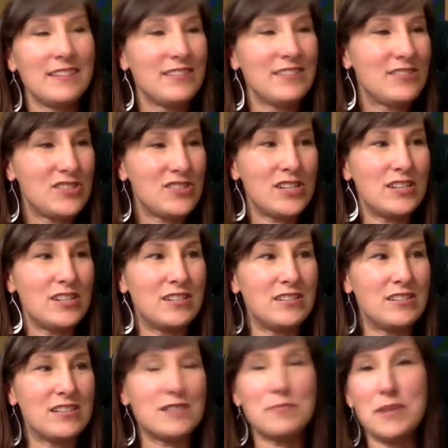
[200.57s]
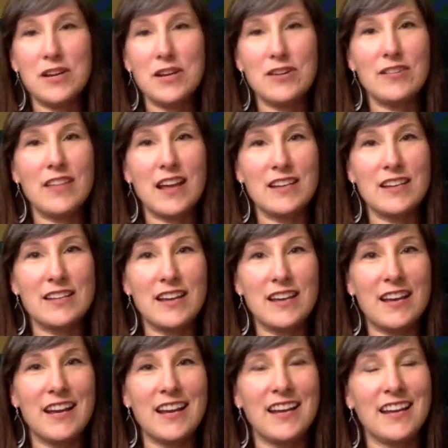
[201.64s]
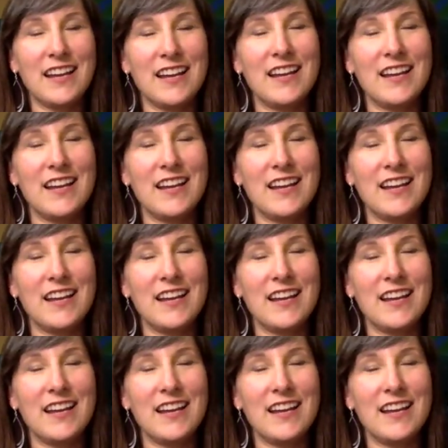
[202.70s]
she disappeared that day.